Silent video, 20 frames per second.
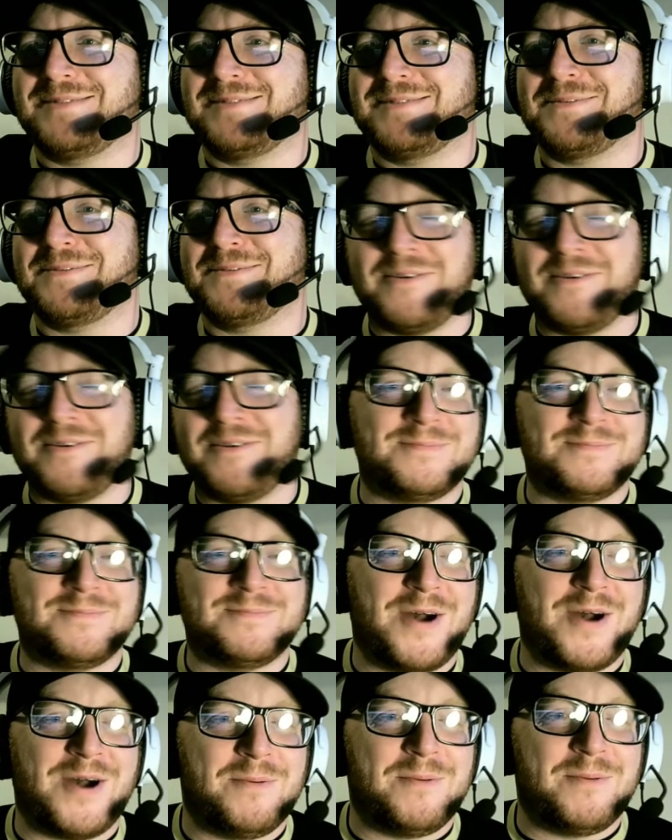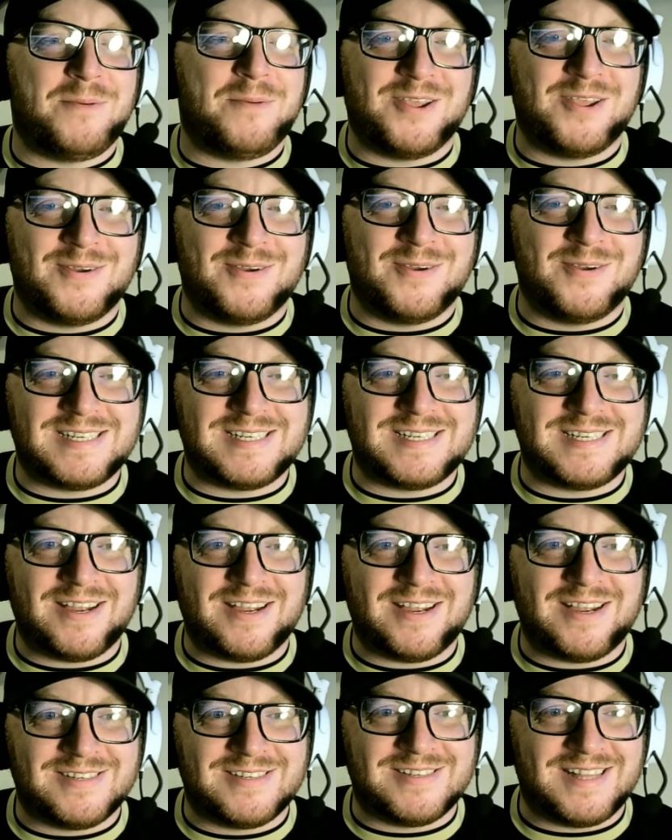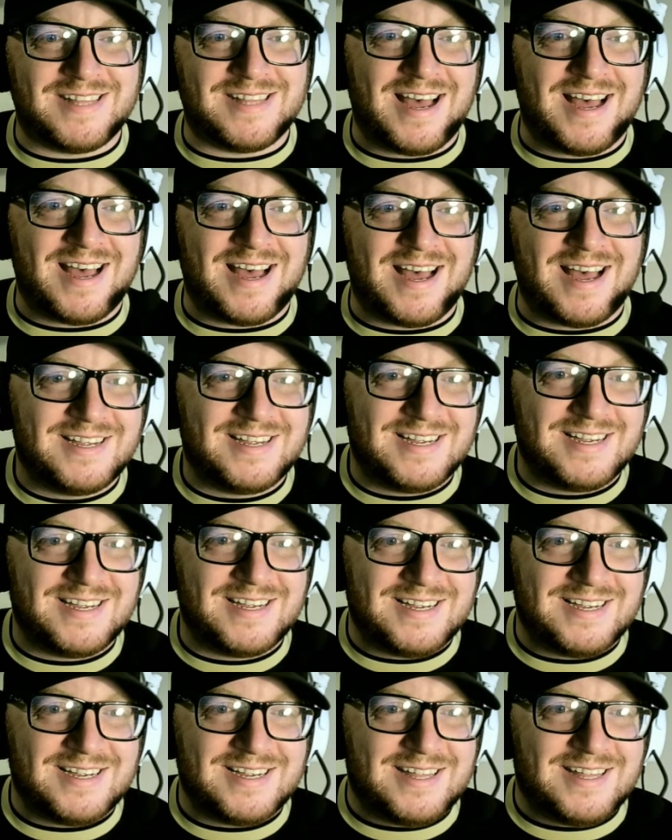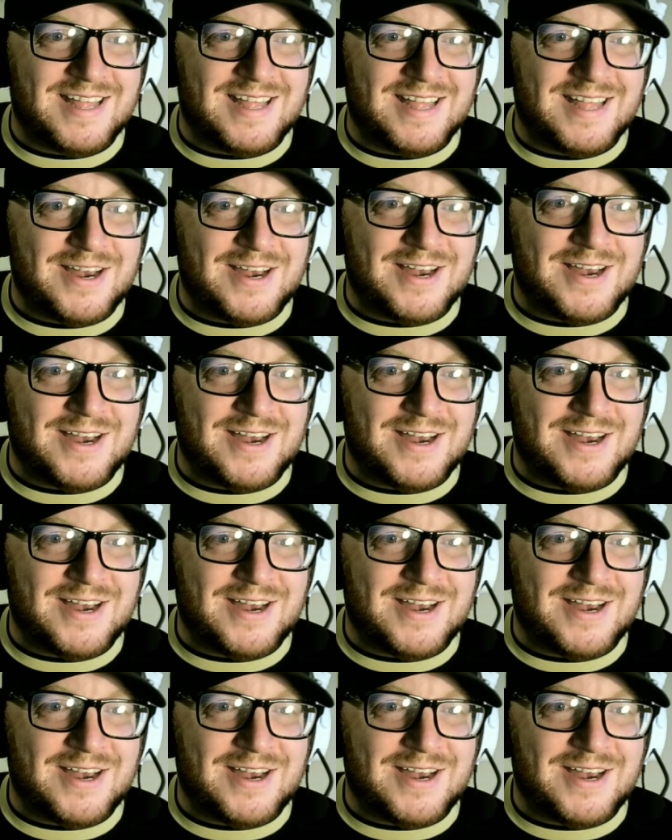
barbecue is second to that, then